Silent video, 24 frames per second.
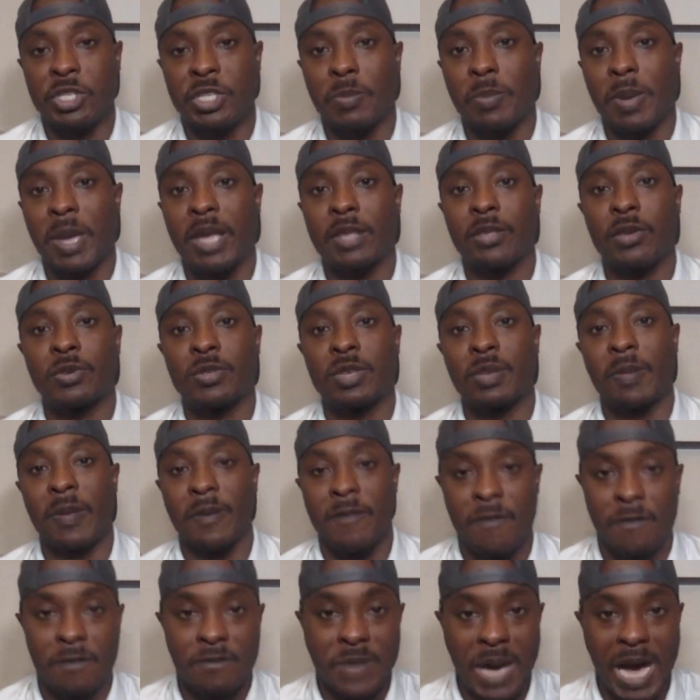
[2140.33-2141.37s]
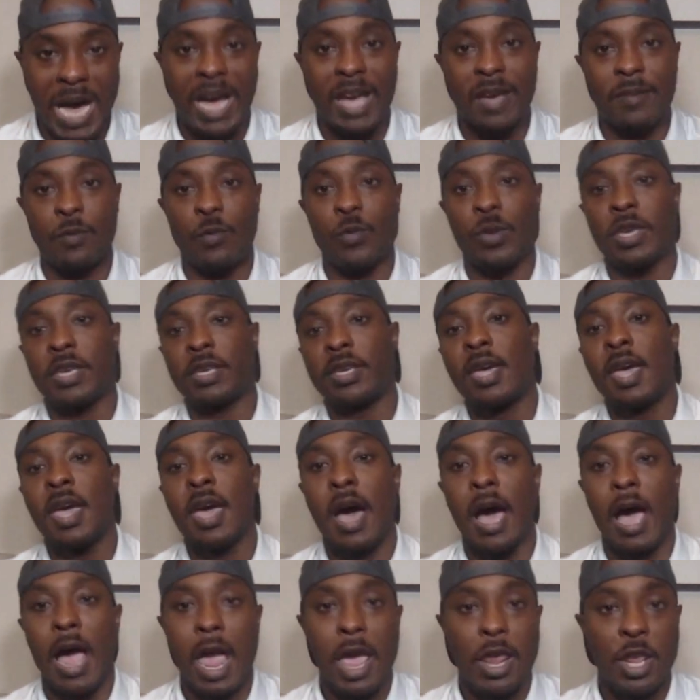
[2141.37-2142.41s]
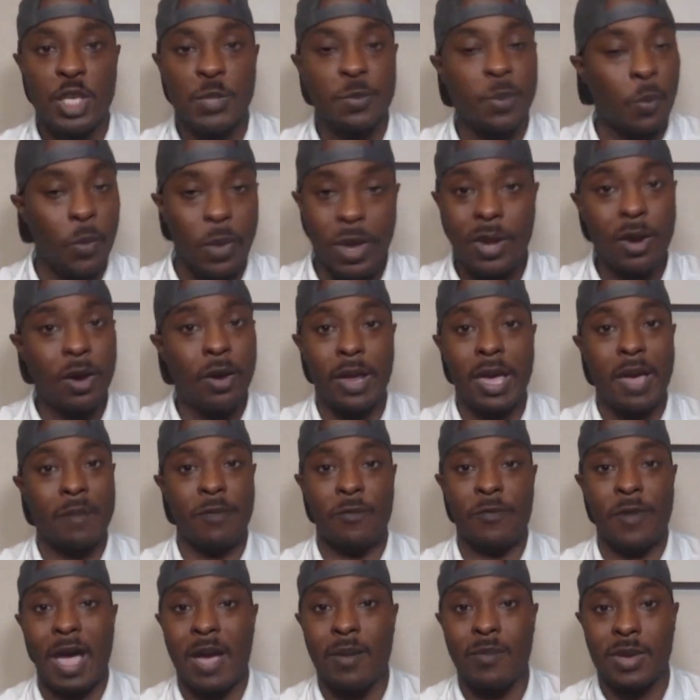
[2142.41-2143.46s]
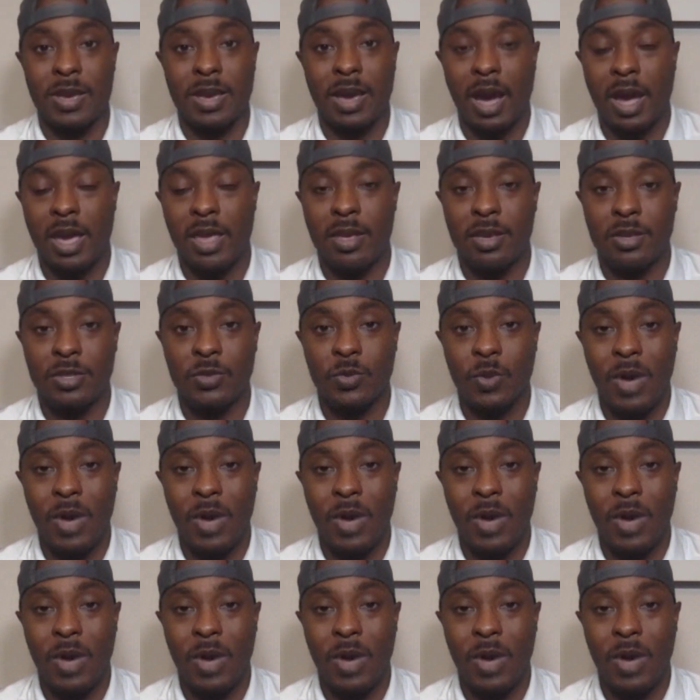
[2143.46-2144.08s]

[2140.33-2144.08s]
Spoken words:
as the Panthers have a 5-week hiatus, but we don't have a 5-week hiatus.